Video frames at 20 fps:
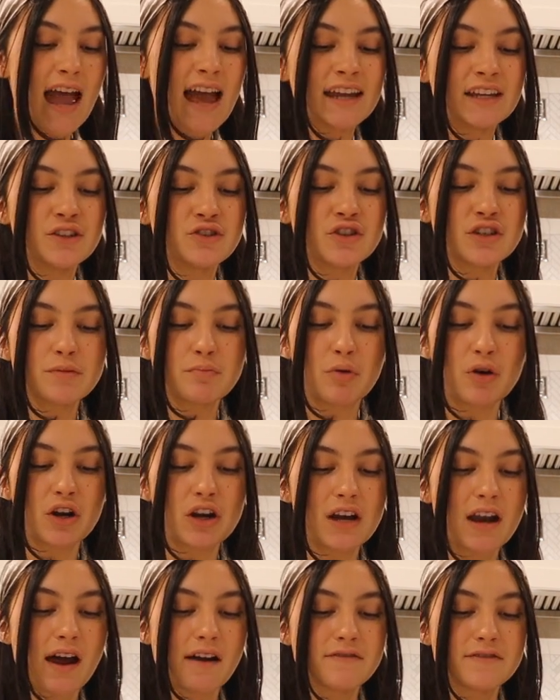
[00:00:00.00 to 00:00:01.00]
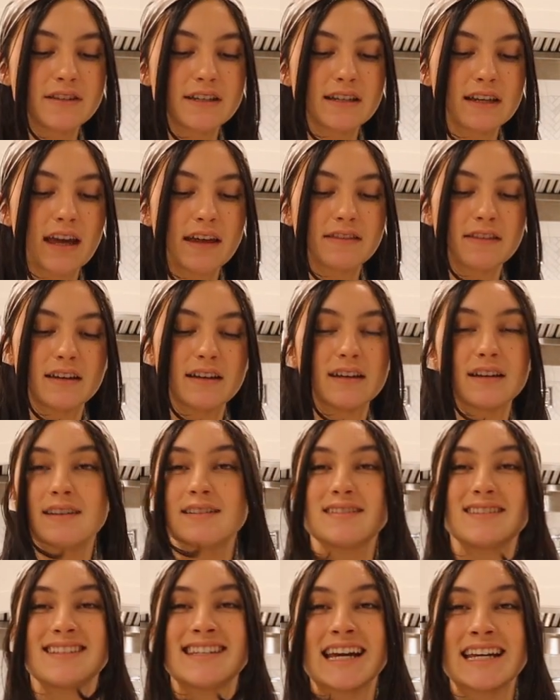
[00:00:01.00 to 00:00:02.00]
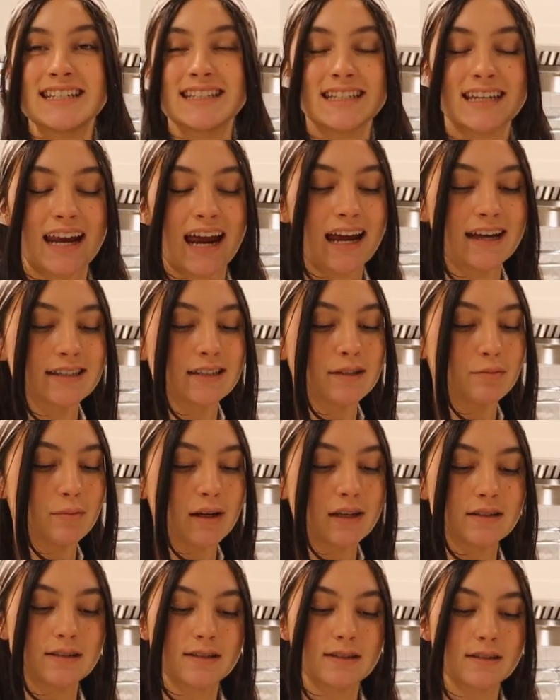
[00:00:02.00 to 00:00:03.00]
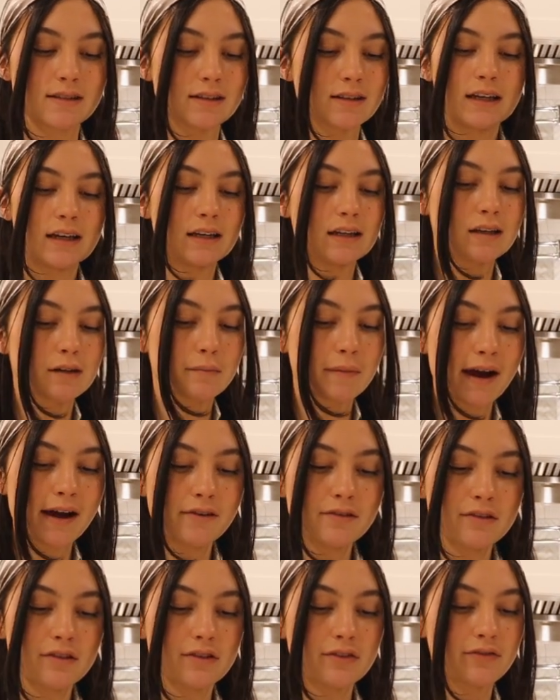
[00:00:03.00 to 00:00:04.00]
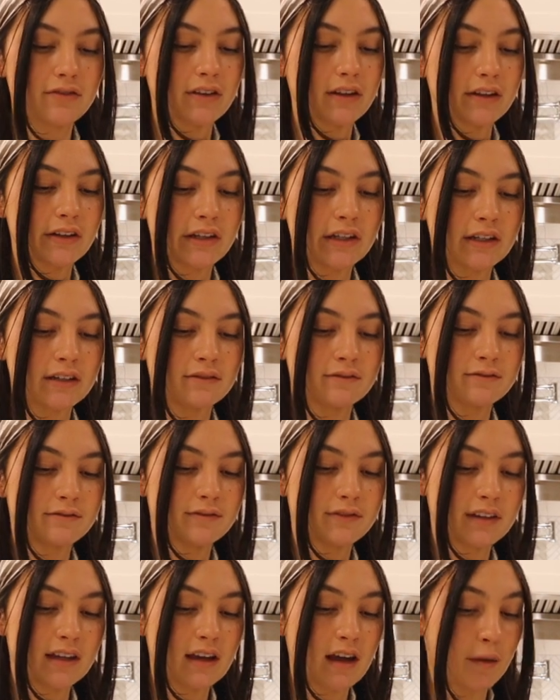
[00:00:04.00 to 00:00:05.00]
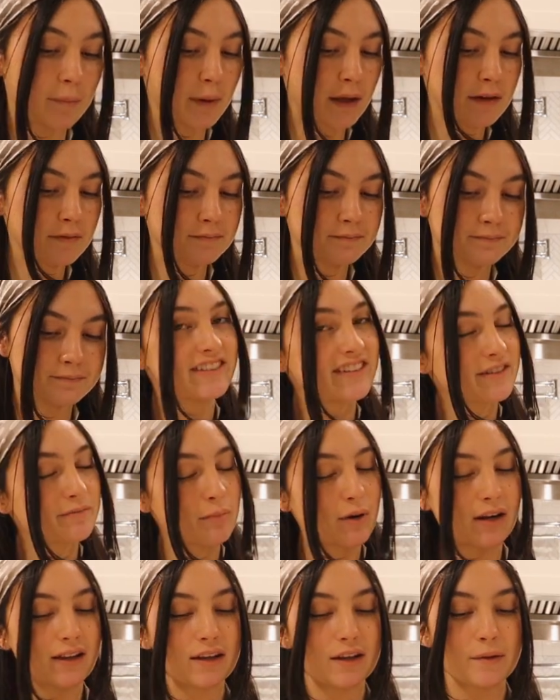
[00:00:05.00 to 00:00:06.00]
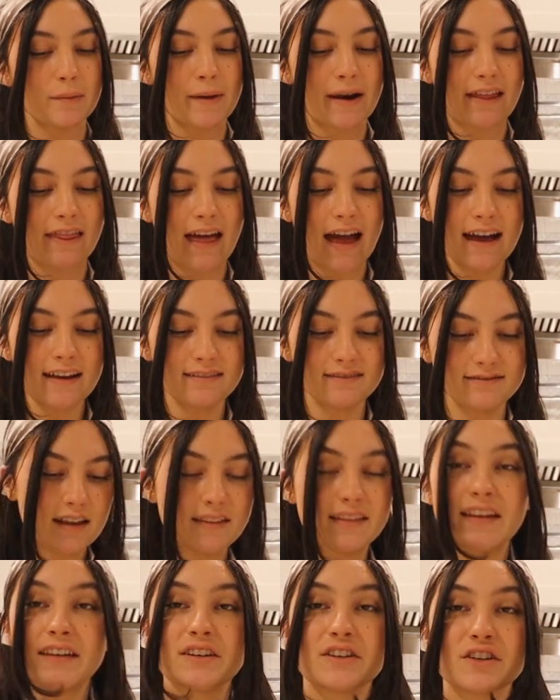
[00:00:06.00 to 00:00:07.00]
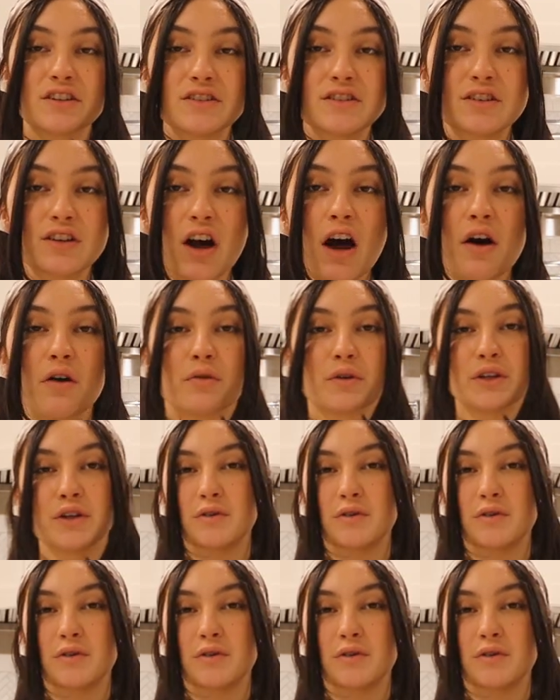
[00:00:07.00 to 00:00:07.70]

And you just put enough to get the taste enhancements in your mouth feeling yummy. Just put a little bit of that and then you're good to go.